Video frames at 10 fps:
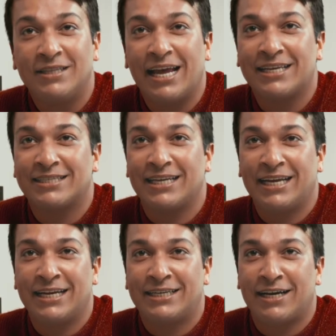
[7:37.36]
Next
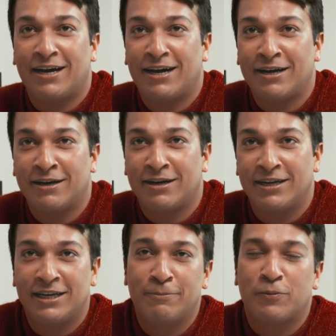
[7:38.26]
8
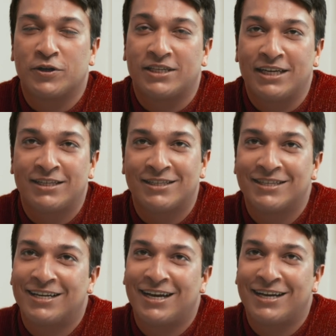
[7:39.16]
are in
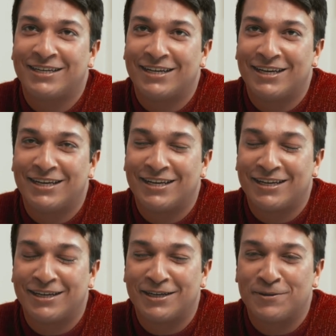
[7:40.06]
process, and
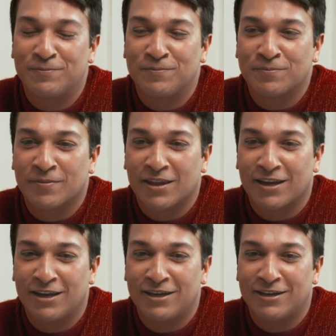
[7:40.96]

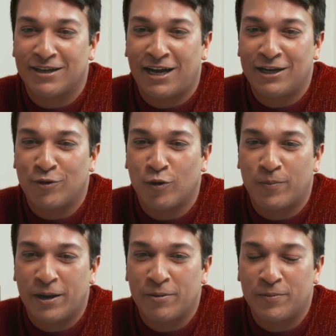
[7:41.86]
I
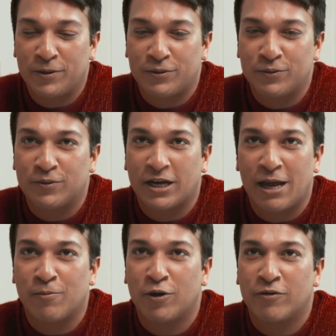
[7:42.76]
hope I'm able to
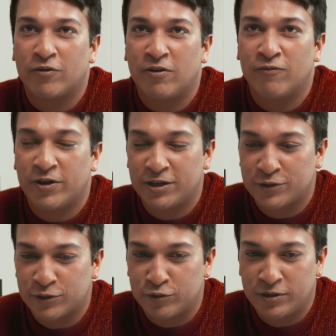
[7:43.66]
climb all of them very
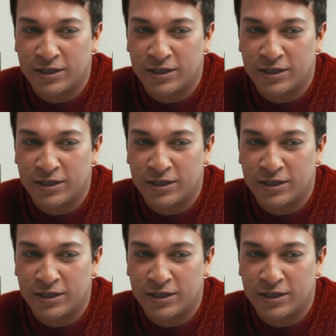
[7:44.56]
soon.